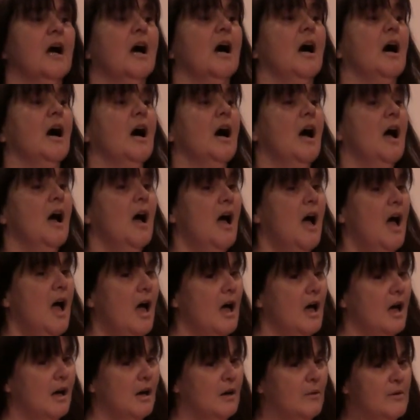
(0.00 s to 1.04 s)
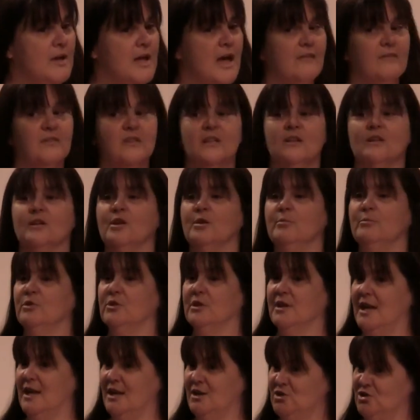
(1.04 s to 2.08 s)
Aha! We have a little
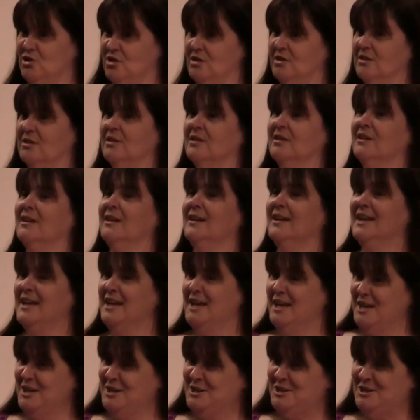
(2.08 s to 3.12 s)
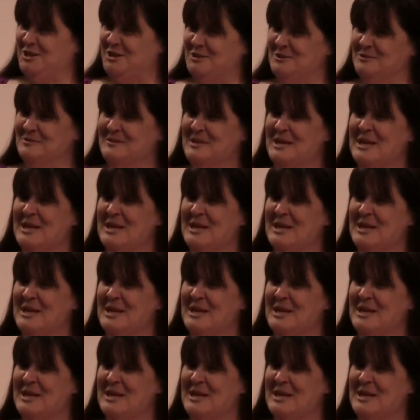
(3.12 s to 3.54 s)
communication issue.